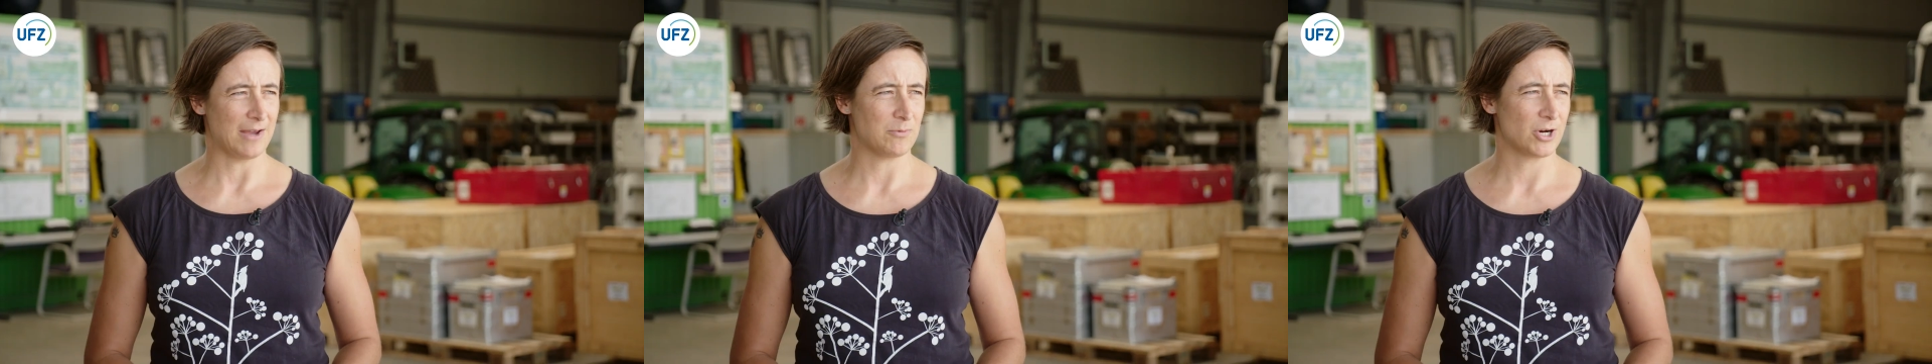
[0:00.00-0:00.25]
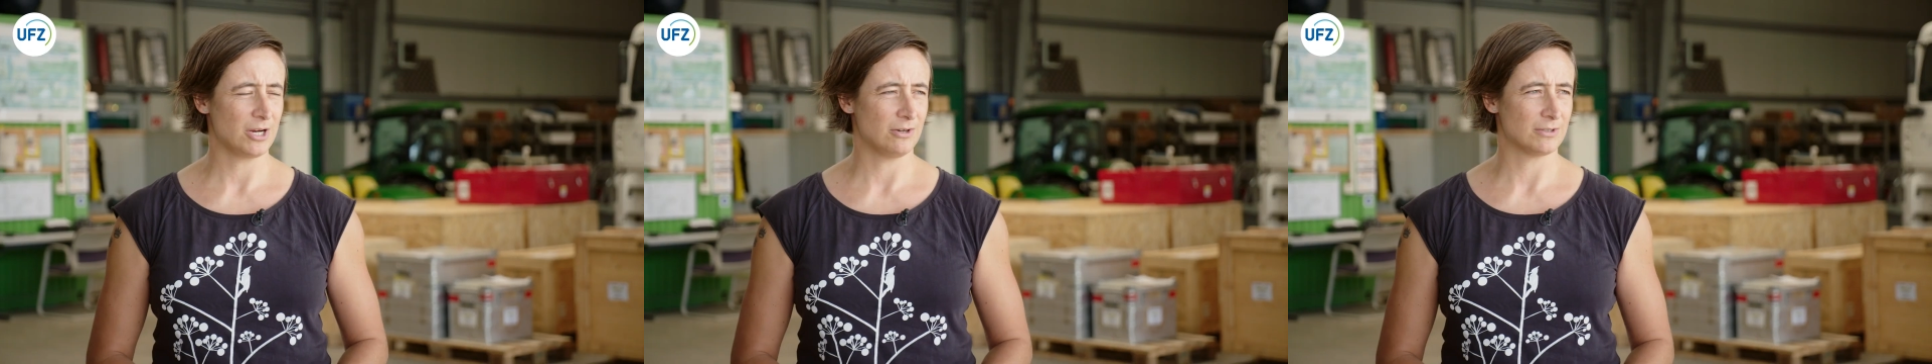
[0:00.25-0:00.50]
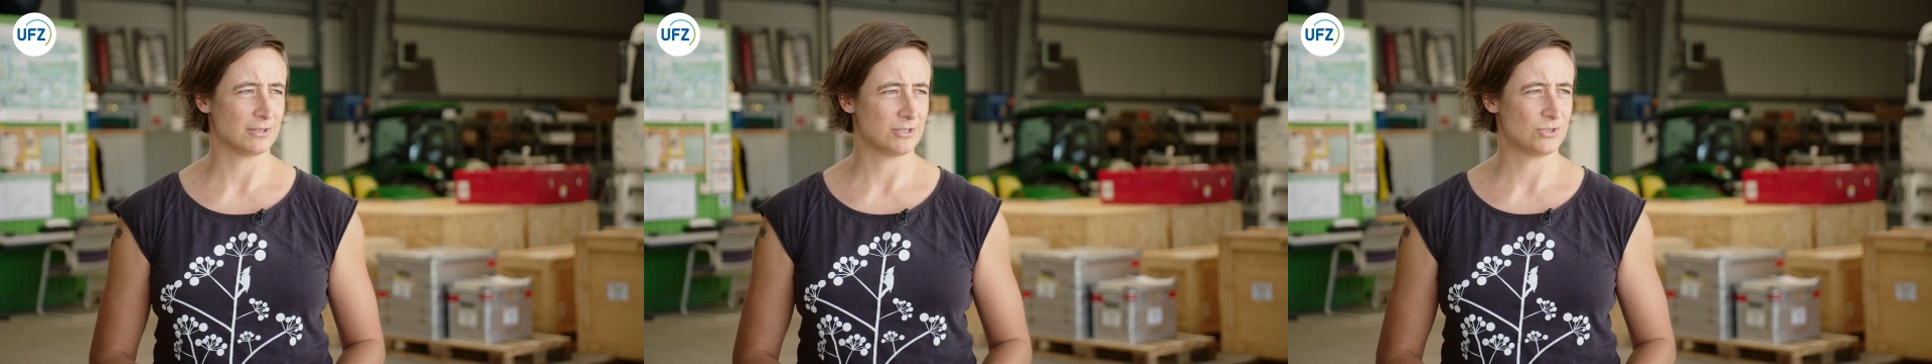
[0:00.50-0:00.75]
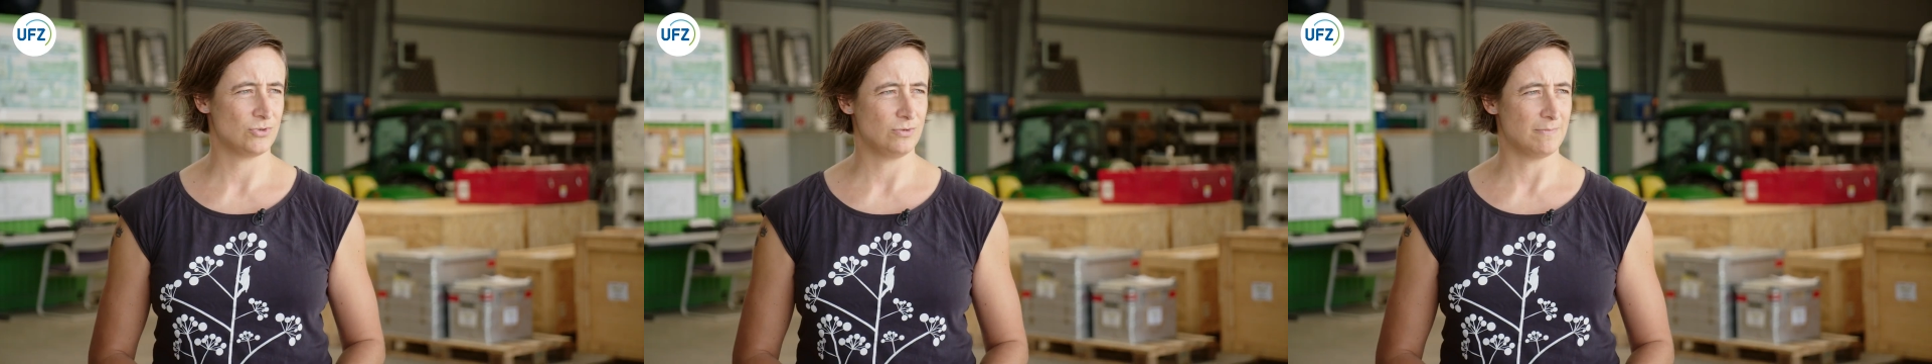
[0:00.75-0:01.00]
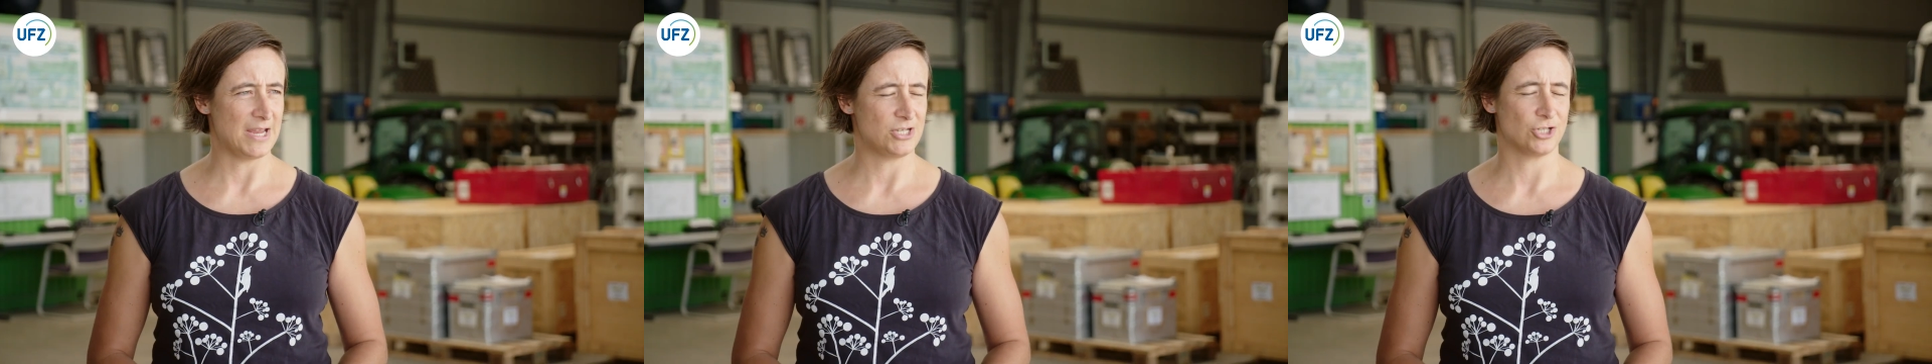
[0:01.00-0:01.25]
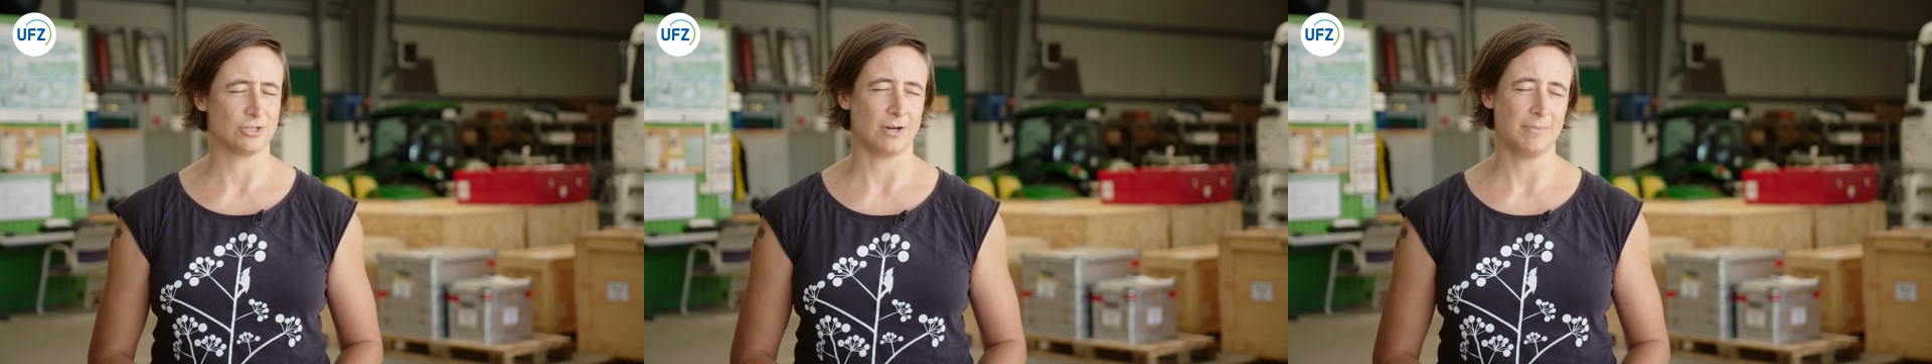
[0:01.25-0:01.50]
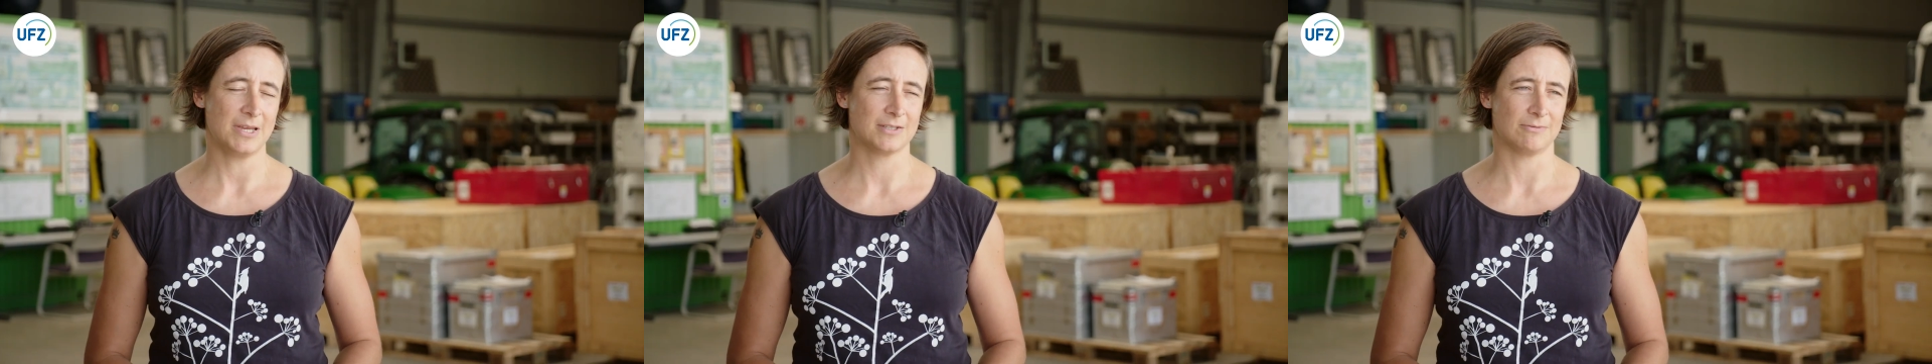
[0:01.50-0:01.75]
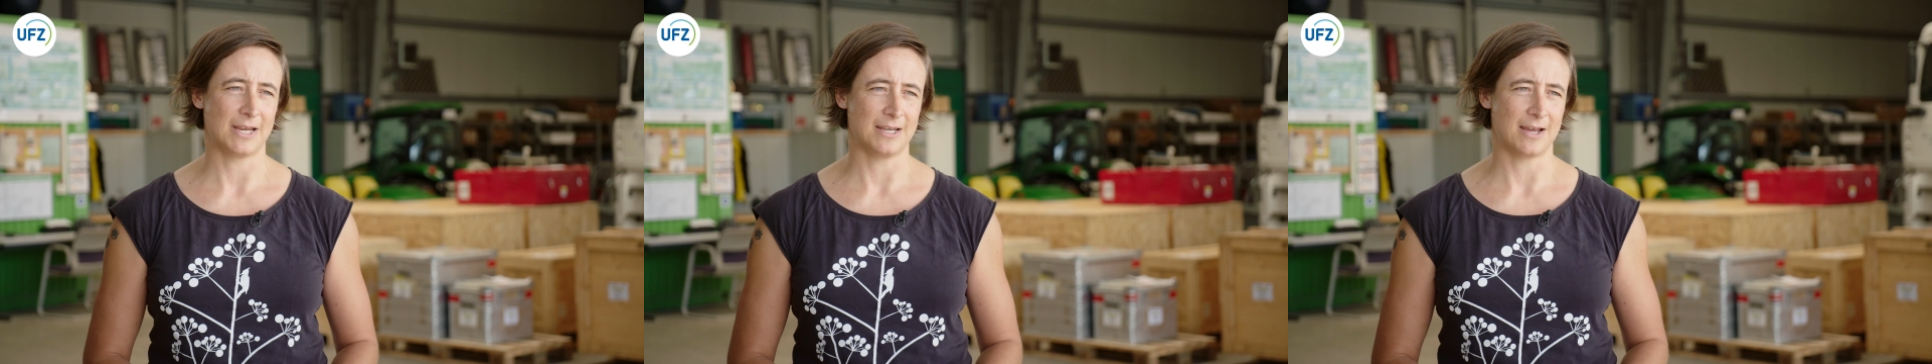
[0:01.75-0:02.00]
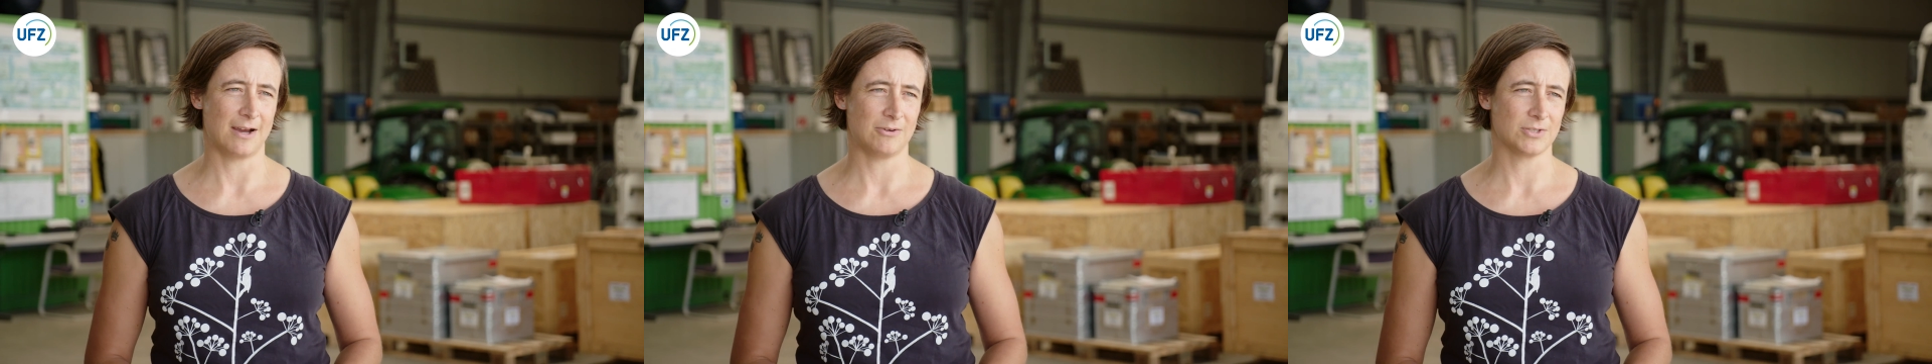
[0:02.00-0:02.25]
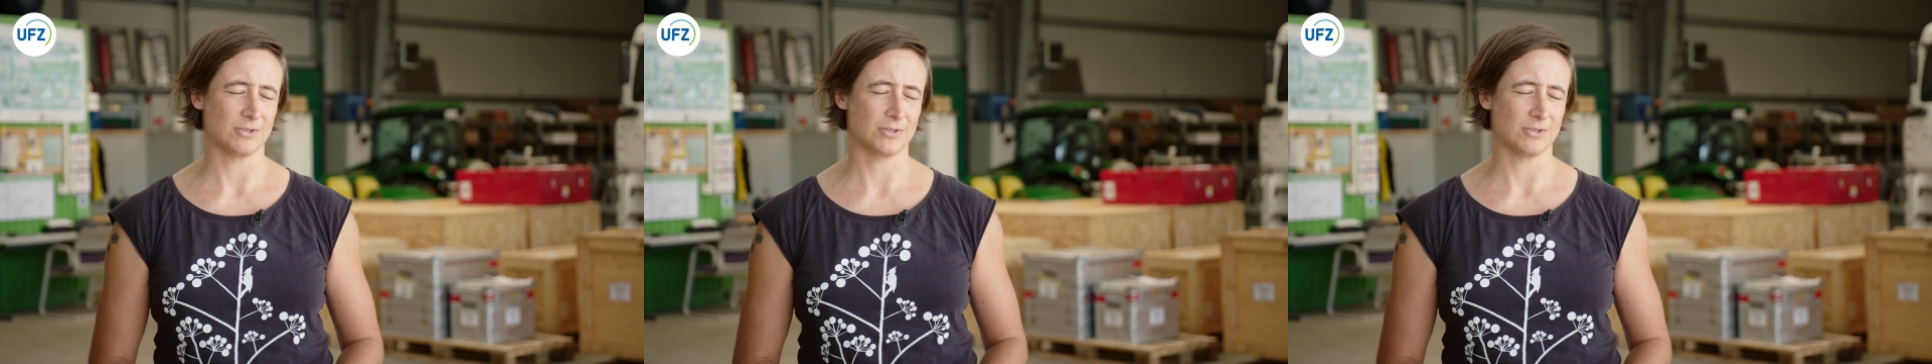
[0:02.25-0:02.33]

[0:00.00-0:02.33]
I work on two major topics right now.